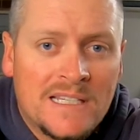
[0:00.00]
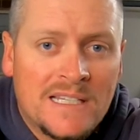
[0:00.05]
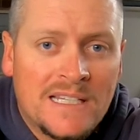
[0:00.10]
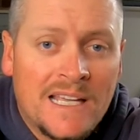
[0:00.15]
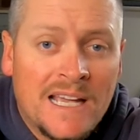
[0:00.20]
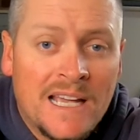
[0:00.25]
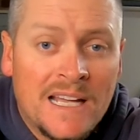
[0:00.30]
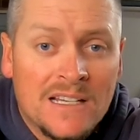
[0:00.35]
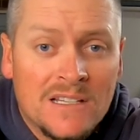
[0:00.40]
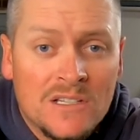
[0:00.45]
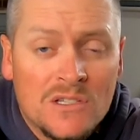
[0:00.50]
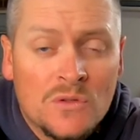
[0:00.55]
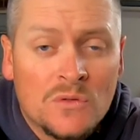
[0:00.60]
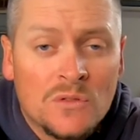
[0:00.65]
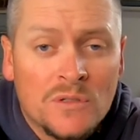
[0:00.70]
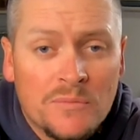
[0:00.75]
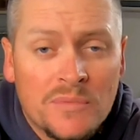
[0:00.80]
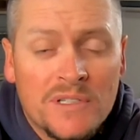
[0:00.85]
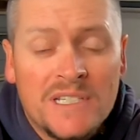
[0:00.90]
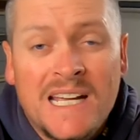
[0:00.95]
at the end, it
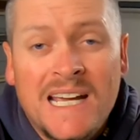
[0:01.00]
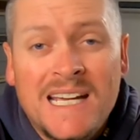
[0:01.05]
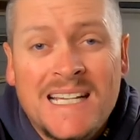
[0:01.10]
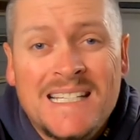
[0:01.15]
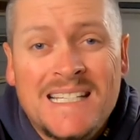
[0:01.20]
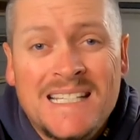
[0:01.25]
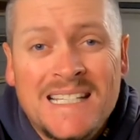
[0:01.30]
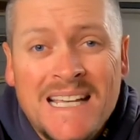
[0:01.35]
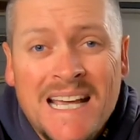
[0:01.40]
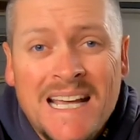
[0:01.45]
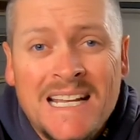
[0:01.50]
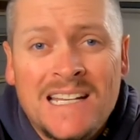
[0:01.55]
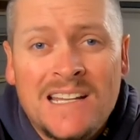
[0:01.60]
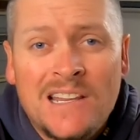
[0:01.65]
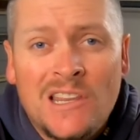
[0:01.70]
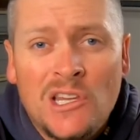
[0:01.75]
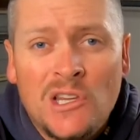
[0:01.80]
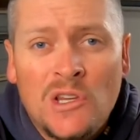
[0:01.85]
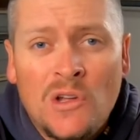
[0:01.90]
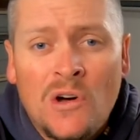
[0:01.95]
sort of protects the end
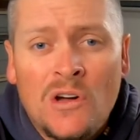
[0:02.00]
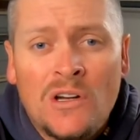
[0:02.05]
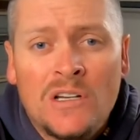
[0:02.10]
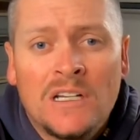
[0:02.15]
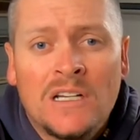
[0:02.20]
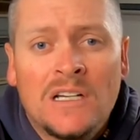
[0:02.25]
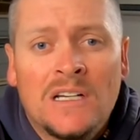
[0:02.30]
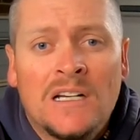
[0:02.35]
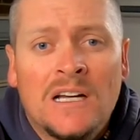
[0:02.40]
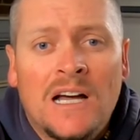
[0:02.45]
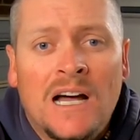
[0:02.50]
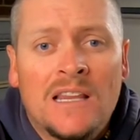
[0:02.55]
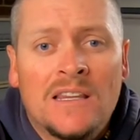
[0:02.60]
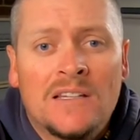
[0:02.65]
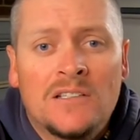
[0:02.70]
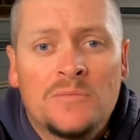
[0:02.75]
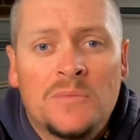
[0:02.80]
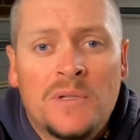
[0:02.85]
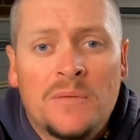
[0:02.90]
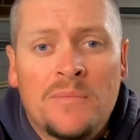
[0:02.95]
of the knot a
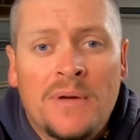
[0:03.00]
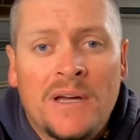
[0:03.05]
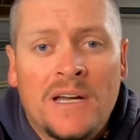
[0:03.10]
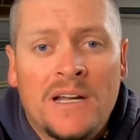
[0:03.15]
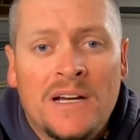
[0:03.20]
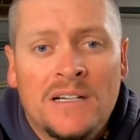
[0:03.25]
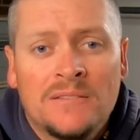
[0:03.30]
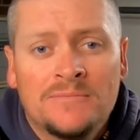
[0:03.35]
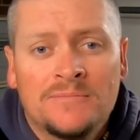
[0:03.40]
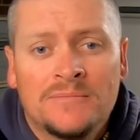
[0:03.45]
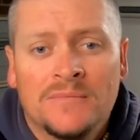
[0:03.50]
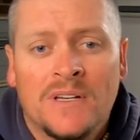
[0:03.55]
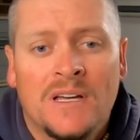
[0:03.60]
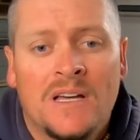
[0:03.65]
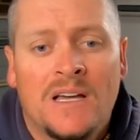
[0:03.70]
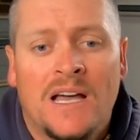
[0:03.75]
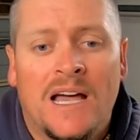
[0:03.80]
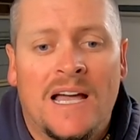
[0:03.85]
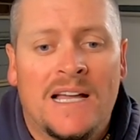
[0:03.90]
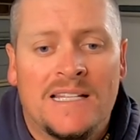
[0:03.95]
little bit better.
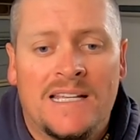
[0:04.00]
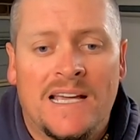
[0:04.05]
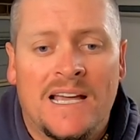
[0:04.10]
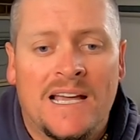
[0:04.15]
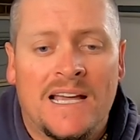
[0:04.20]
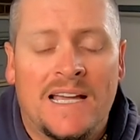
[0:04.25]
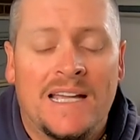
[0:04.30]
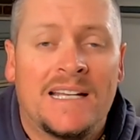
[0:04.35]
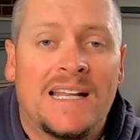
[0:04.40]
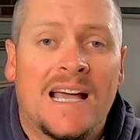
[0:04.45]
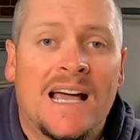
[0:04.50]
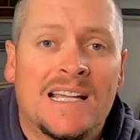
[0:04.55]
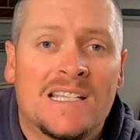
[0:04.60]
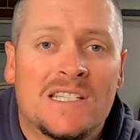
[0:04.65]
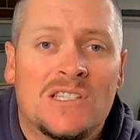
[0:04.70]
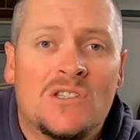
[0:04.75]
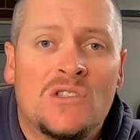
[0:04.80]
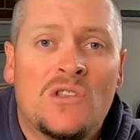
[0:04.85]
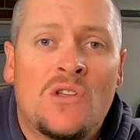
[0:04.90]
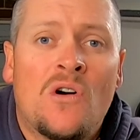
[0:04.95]
And yeah, it
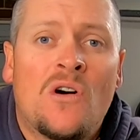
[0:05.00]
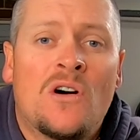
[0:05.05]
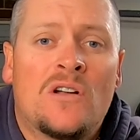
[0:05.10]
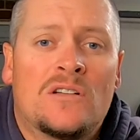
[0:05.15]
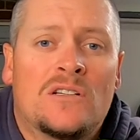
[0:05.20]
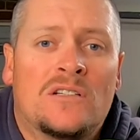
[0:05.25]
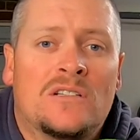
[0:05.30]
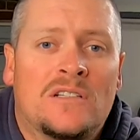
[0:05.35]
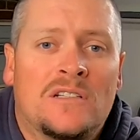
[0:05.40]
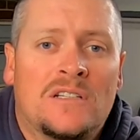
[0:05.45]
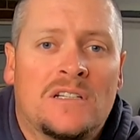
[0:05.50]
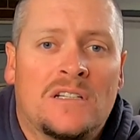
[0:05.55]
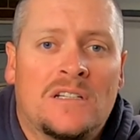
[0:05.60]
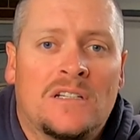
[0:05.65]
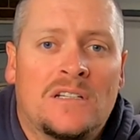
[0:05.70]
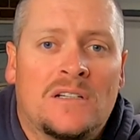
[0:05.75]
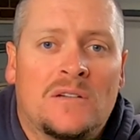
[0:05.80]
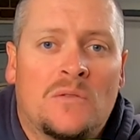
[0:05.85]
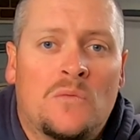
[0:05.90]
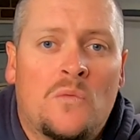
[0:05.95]
has not
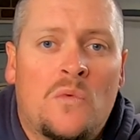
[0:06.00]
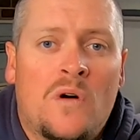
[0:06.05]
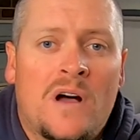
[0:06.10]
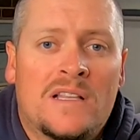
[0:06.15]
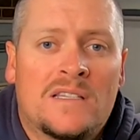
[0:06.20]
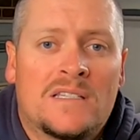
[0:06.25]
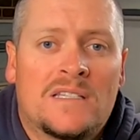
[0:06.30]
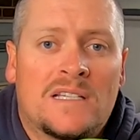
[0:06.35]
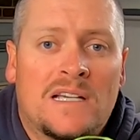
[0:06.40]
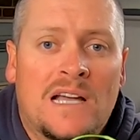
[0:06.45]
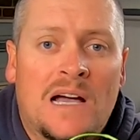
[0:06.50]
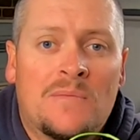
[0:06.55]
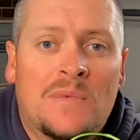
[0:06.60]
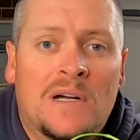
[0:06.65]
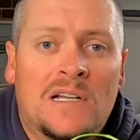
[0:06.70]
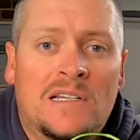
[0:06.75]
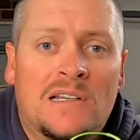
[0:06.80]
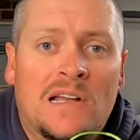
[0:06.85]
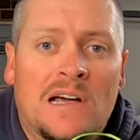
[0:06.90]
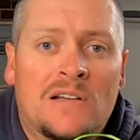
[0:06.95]
once come
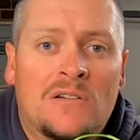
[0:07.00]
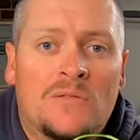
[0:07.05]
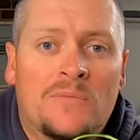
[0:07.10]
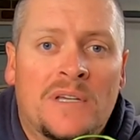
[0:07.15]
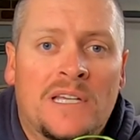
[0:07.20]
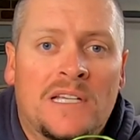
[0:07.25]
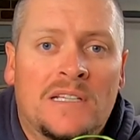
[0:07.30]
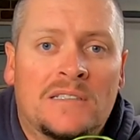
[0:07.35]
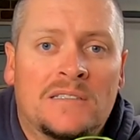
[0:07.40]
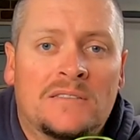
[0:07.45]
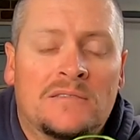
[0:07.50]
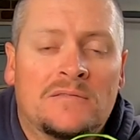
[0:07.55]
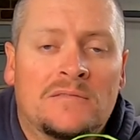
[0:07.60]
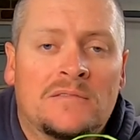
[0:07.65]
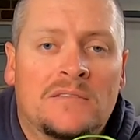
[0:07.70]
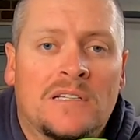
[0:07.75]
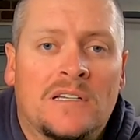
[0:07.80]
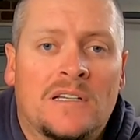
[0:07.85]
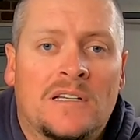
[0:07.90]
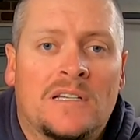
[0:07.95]
undone on me.
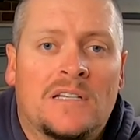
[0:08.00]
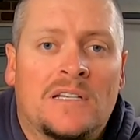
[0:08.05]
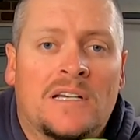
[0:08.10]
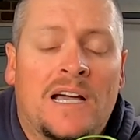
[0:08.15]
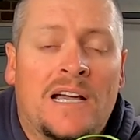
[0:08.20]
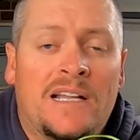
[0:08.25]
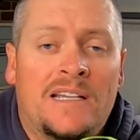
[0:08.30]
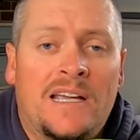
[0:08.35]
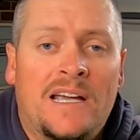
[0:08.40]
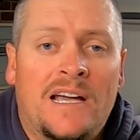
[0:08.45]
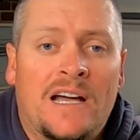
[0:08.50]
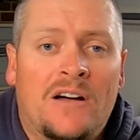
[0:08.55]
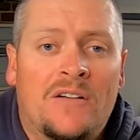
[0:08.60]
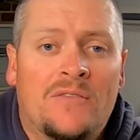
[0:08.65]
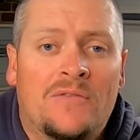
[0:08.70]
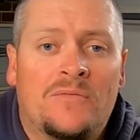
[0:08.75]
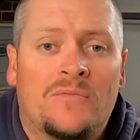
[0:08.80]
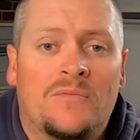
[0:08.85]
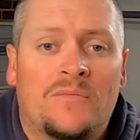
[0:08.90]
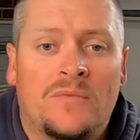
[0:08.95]
And yeah,